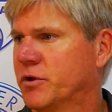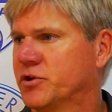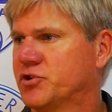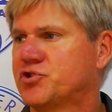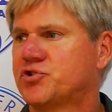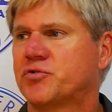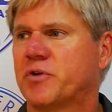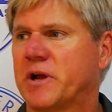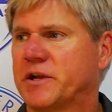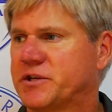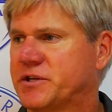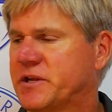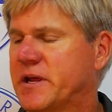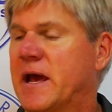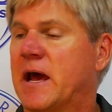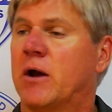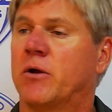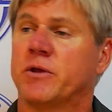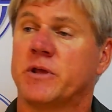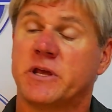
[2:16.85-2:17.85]
and stretched
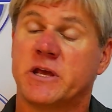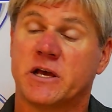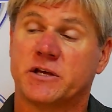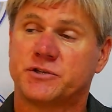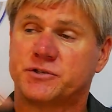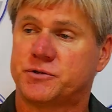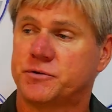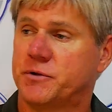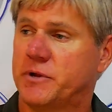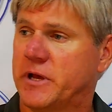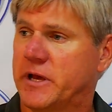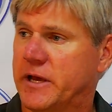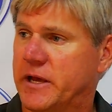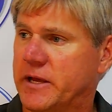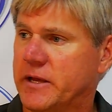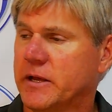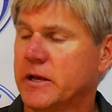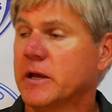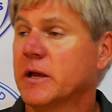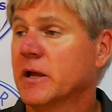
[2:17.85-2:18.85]
out
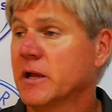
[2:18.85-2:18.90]
yesterday.